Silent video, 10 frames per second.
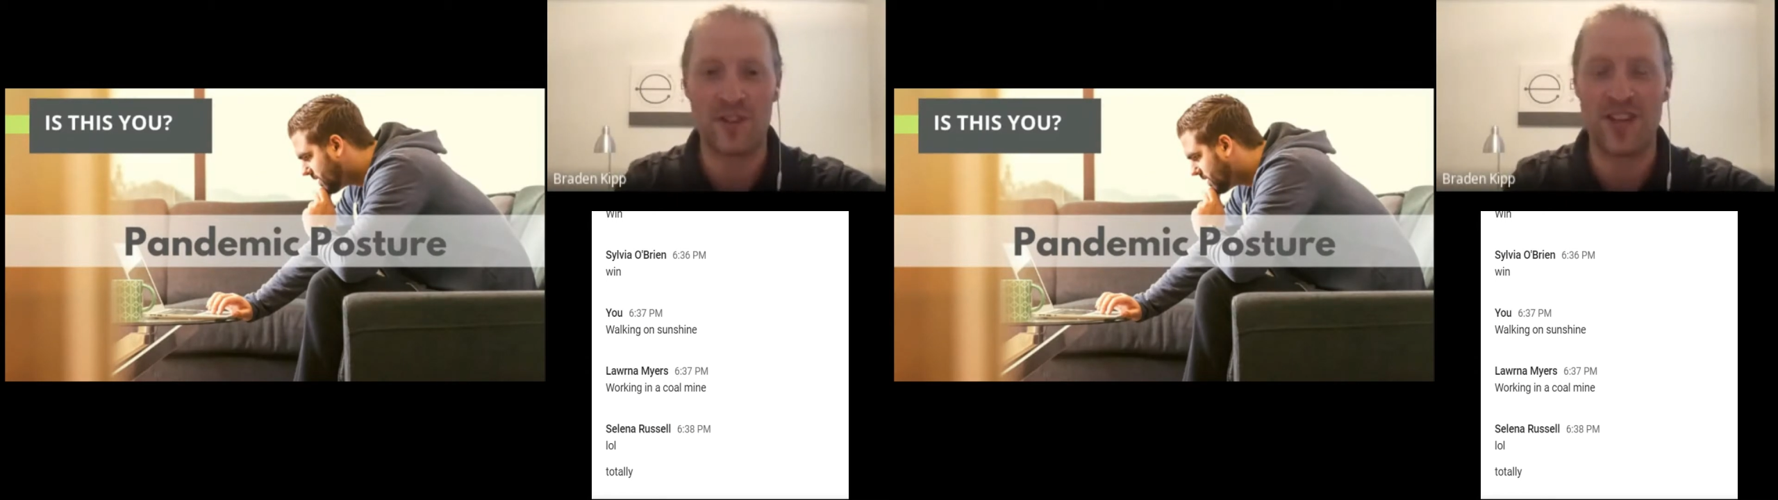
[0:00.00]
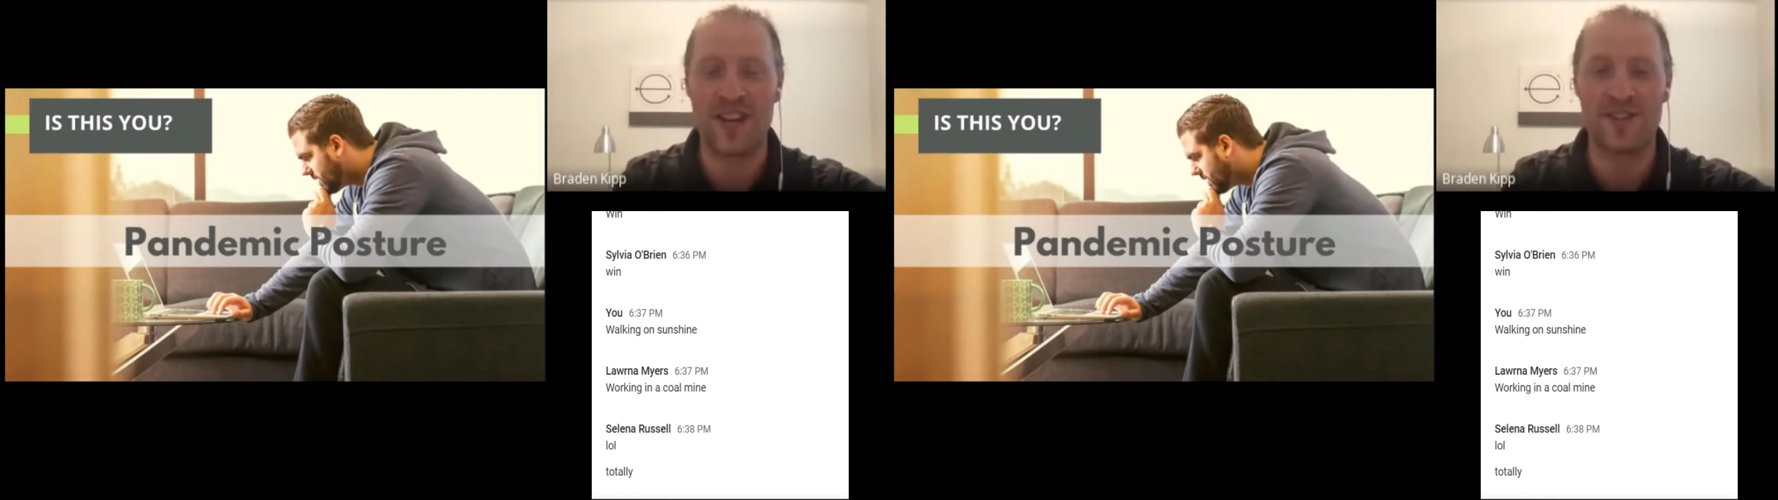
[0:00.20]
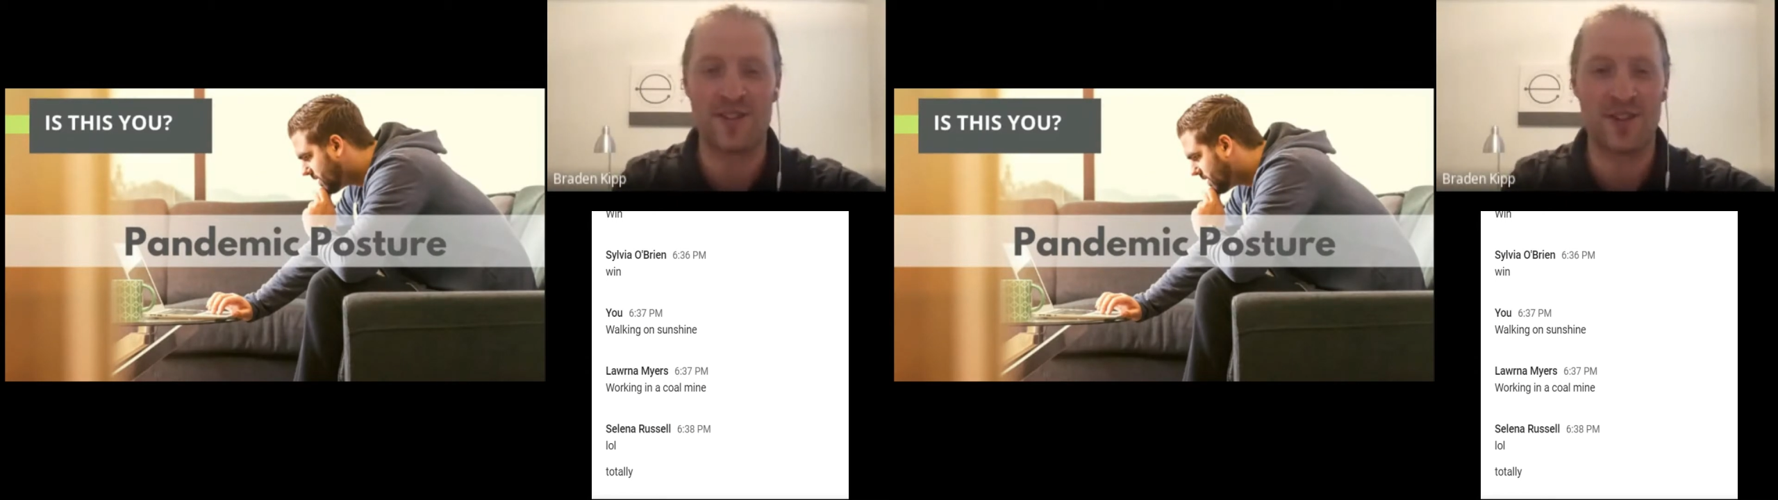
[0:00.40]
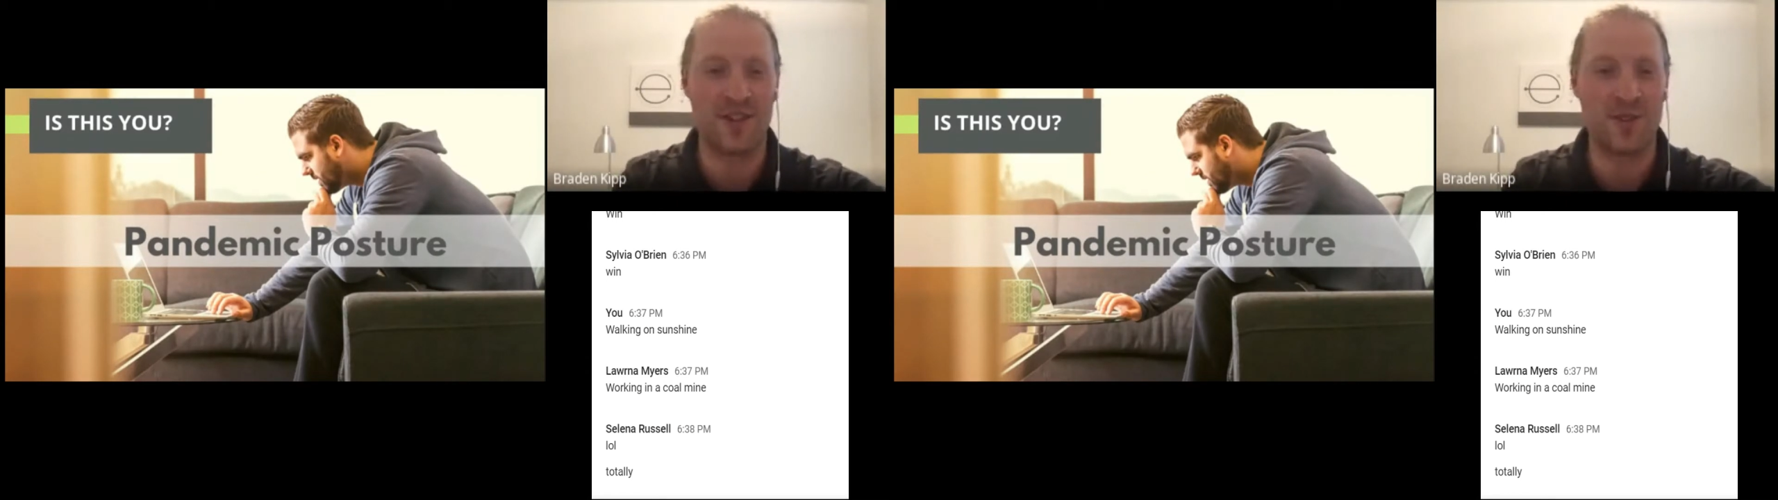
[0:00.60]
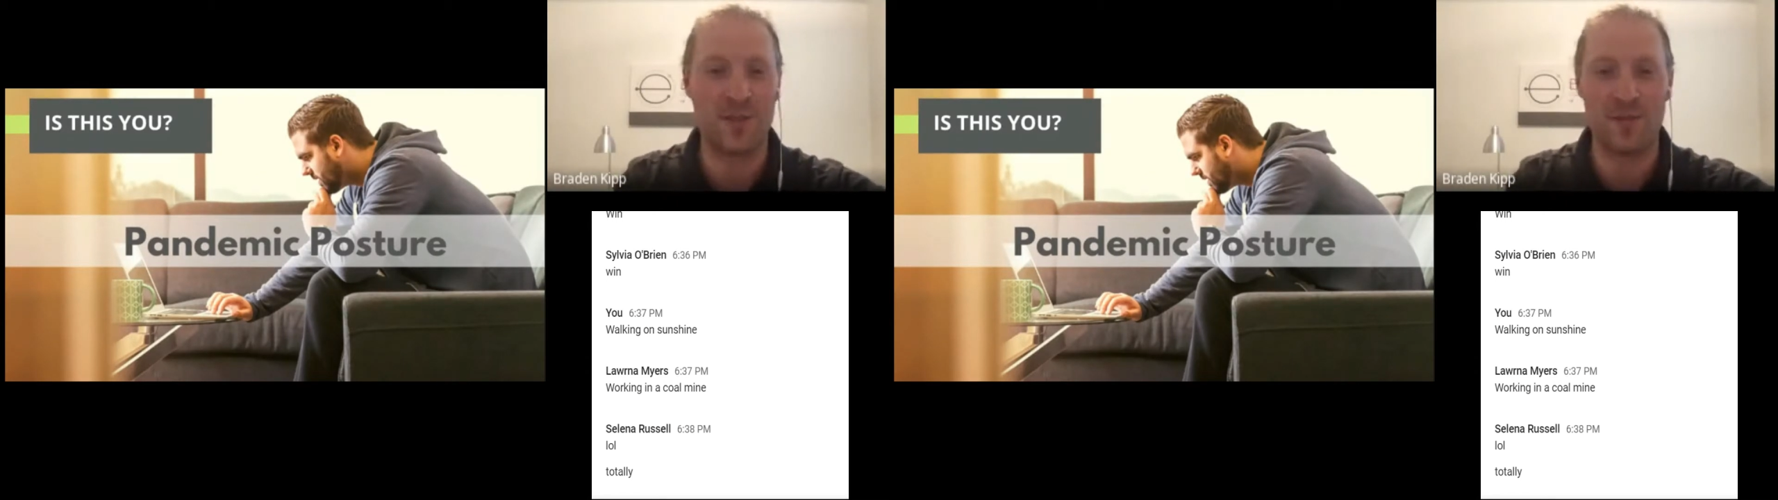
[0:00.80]
chances are you
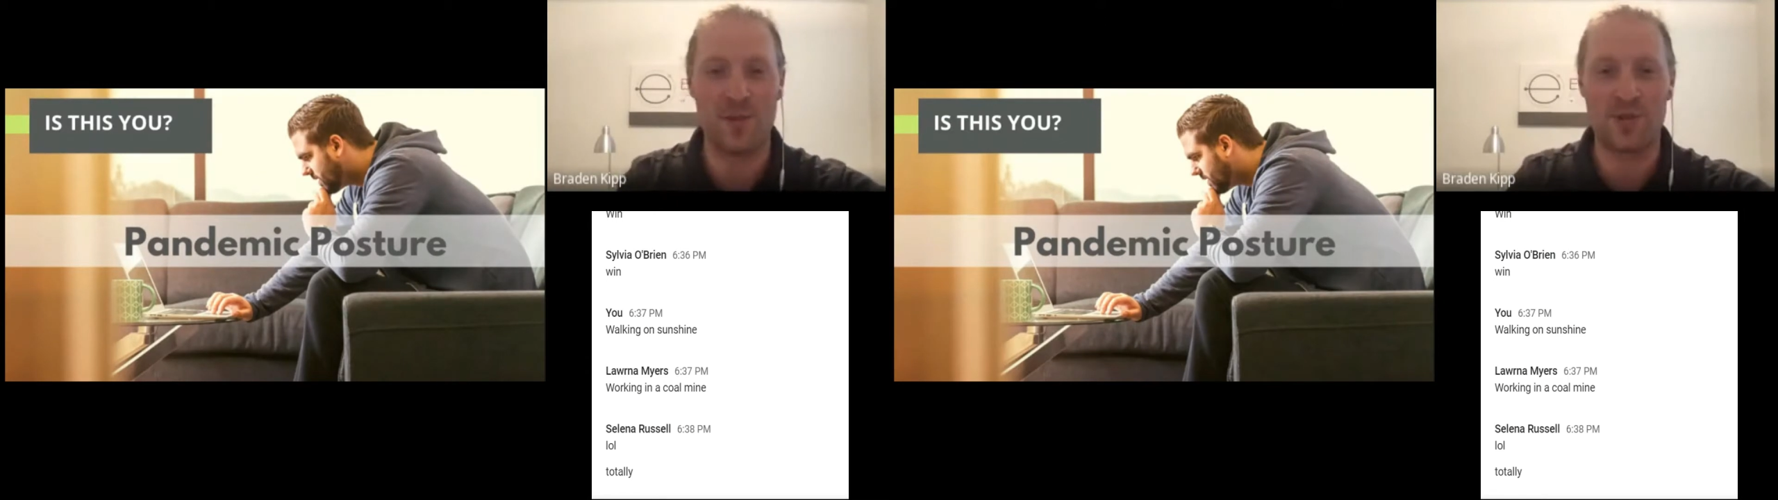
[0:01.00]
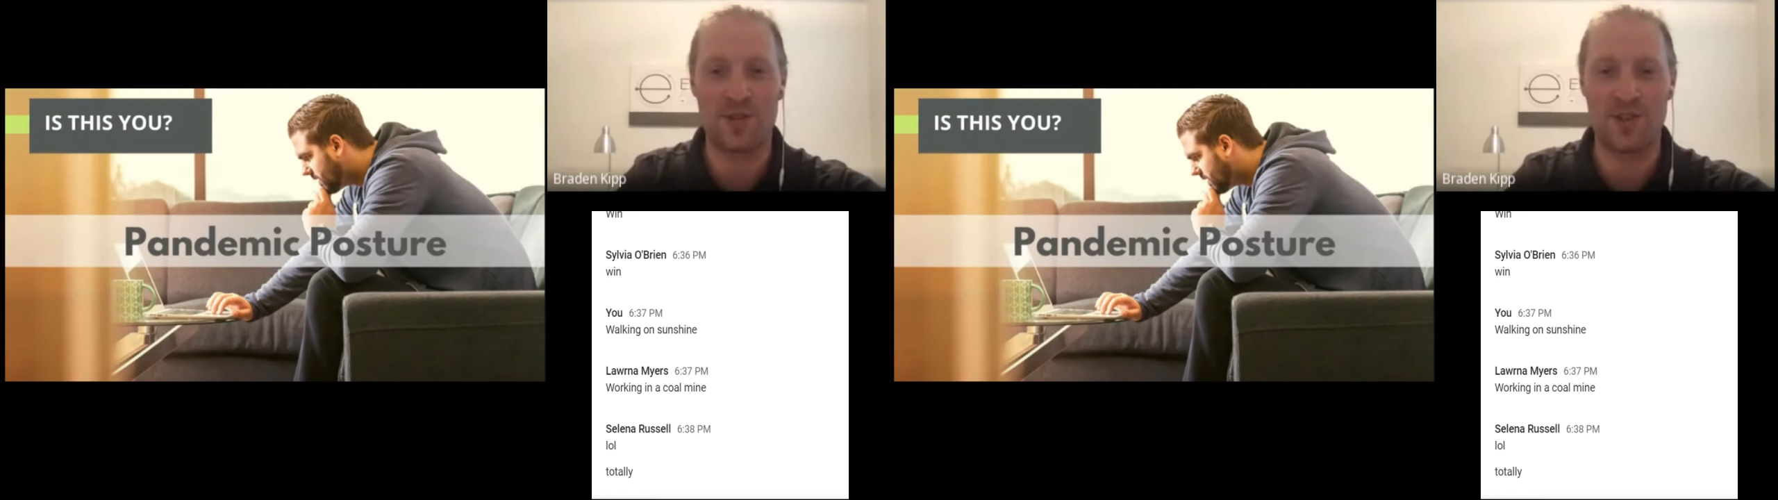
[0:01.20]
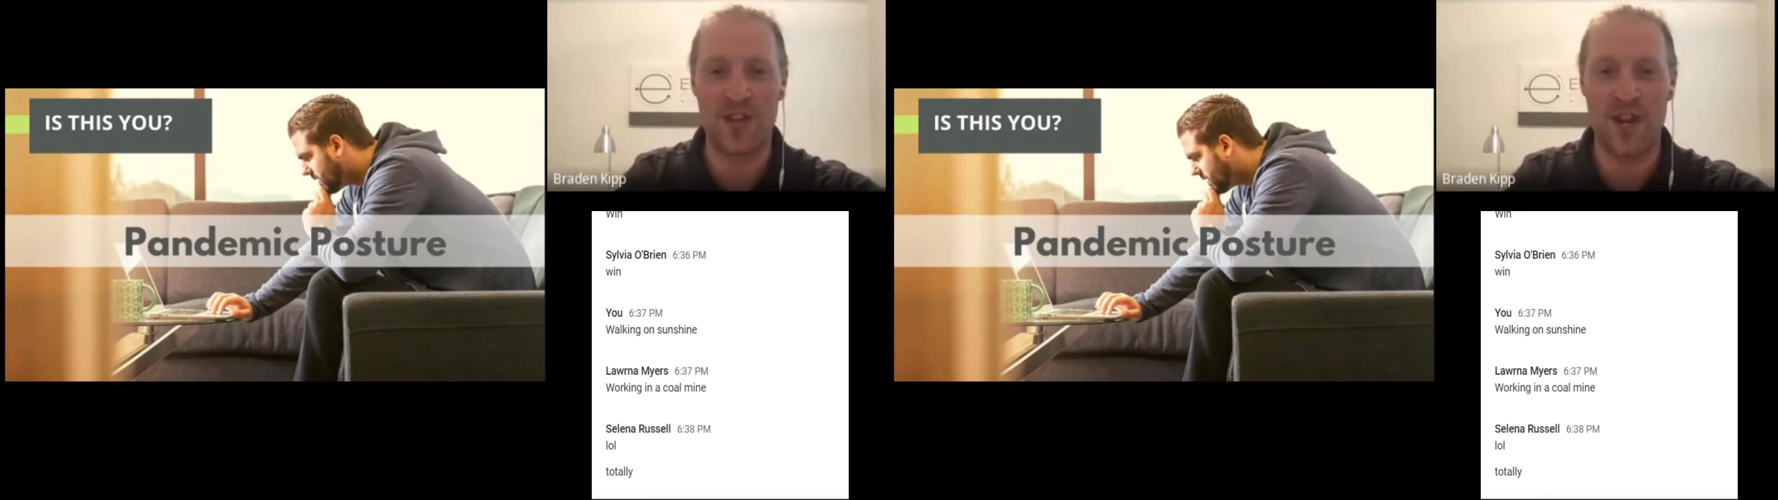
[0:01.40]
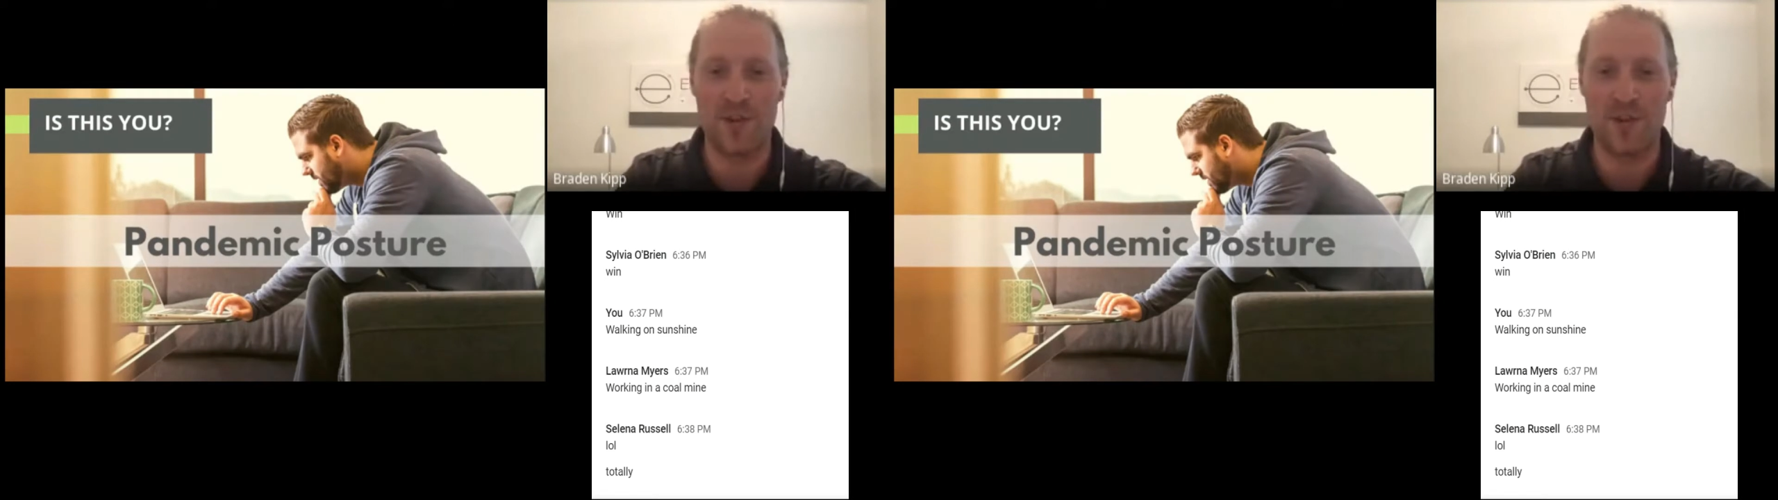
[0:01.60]
spend most of your time